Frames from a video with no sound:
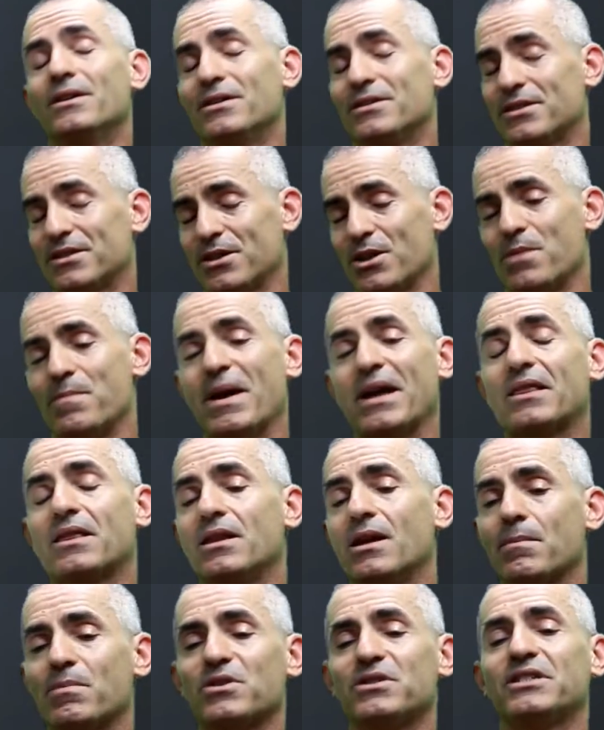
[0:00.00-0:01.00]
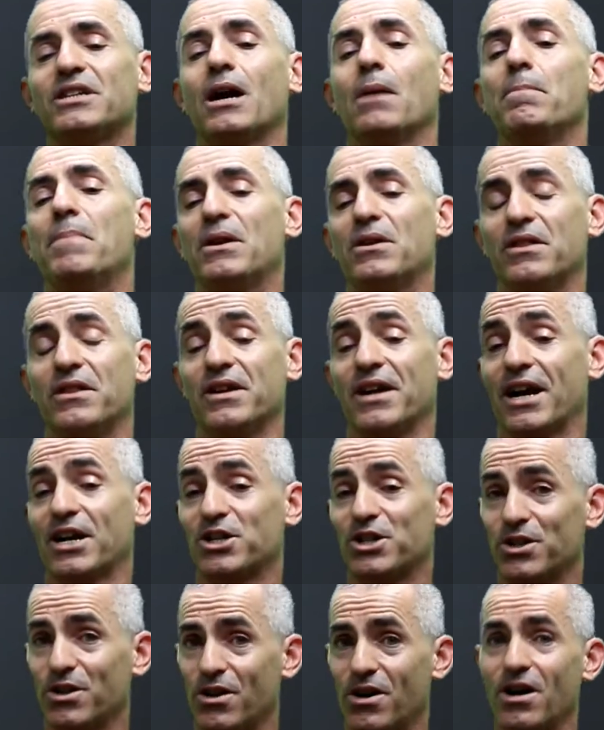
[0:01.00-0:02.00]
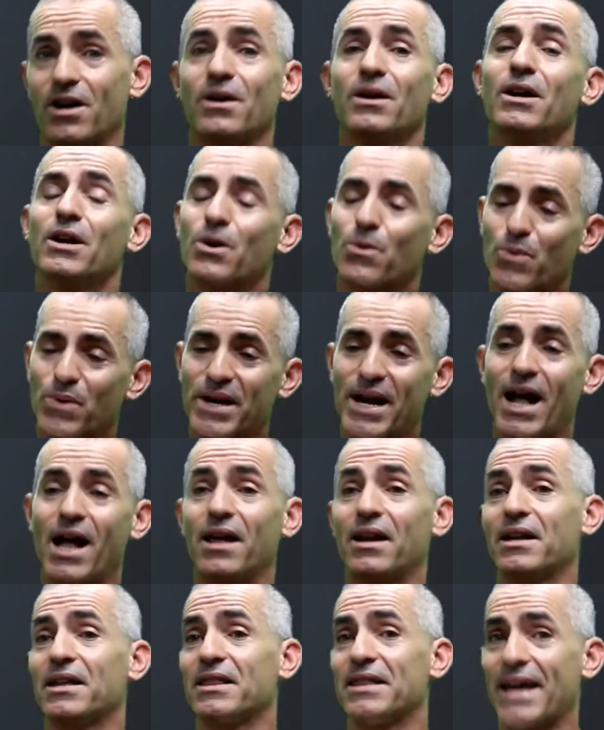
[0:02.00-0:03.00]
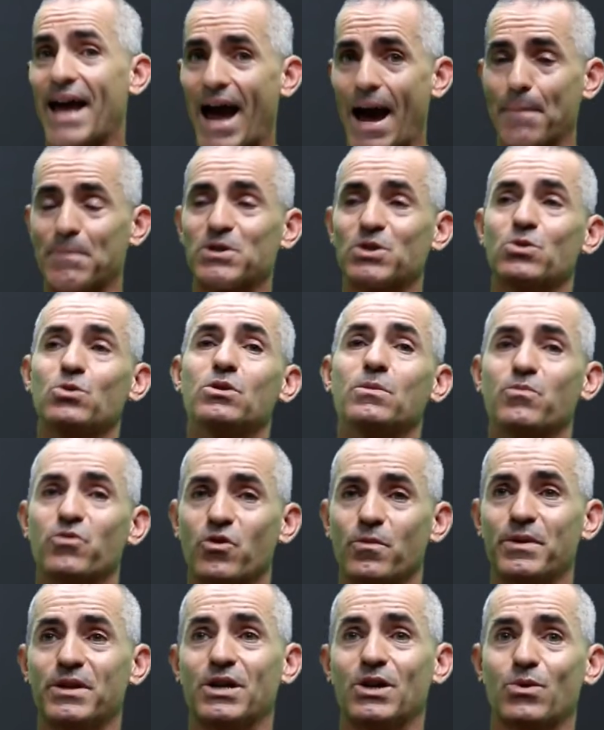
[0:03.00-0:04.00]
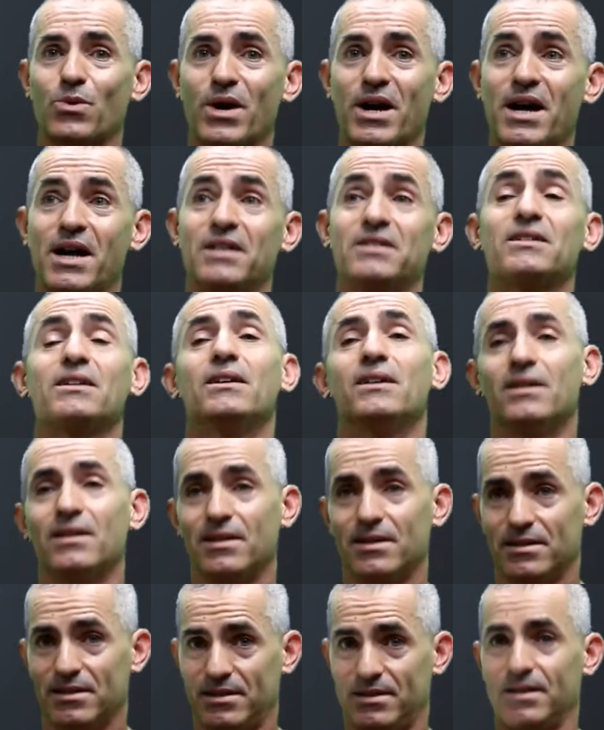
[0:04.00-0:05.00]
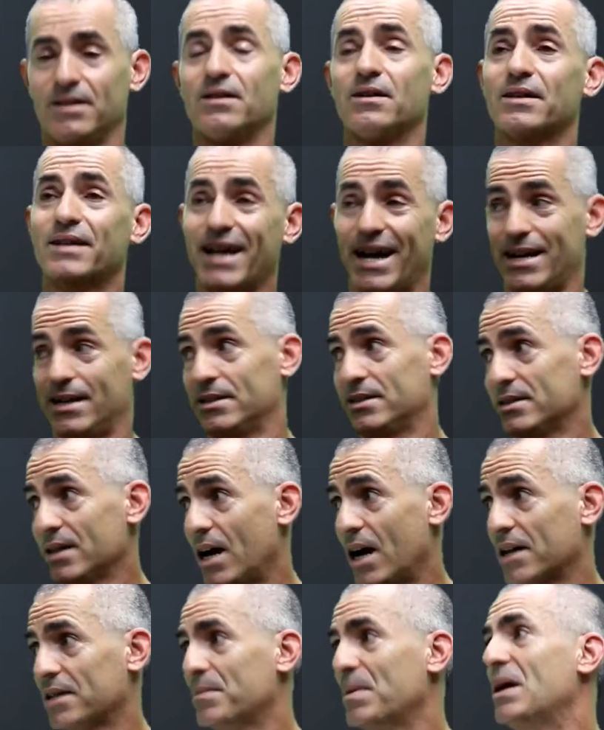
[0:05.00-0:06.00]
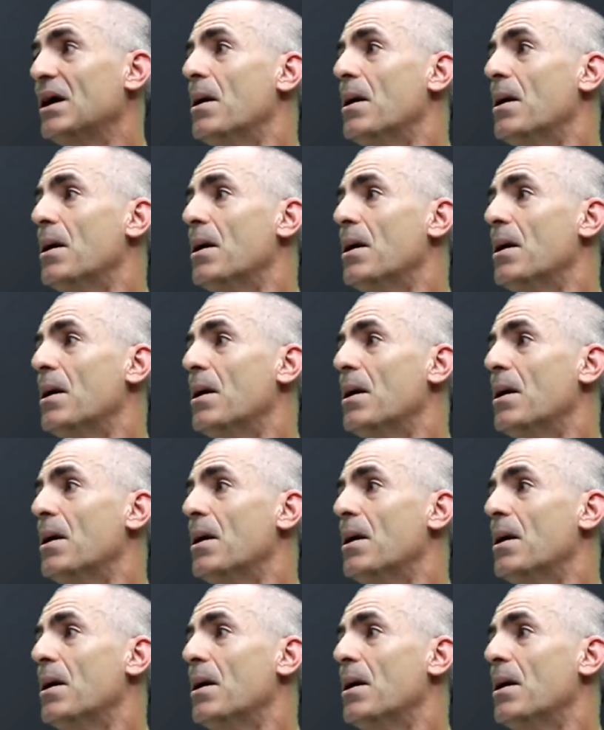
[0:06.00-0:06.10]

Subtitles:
So you make the numbers sound better than they actually are. Reality, the absolute improvement in grades still kind of sucked.